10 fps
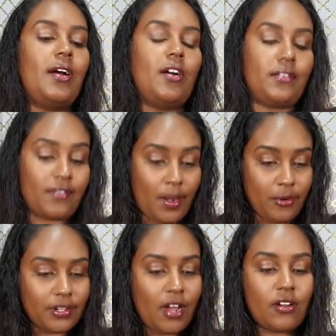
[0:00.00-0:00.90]
on
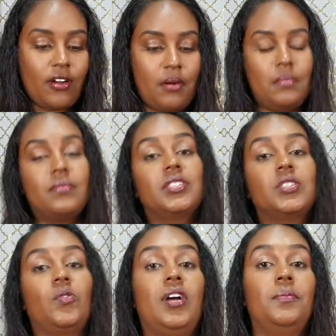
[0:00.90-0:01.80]
fabric.com,
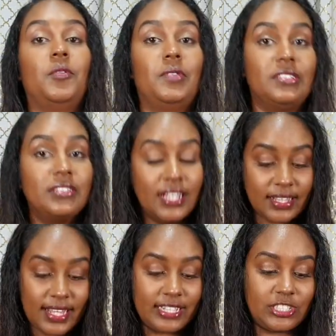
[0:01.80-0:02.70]
so I'm going to
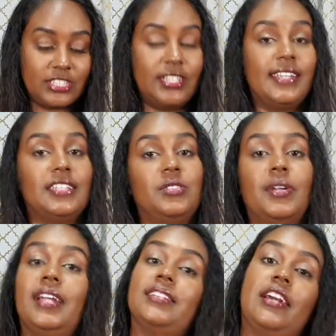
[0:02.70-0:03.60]
link that just in case you
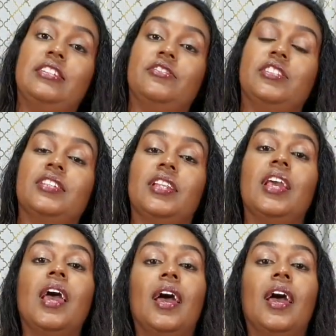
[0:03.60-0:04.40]
guys are interested.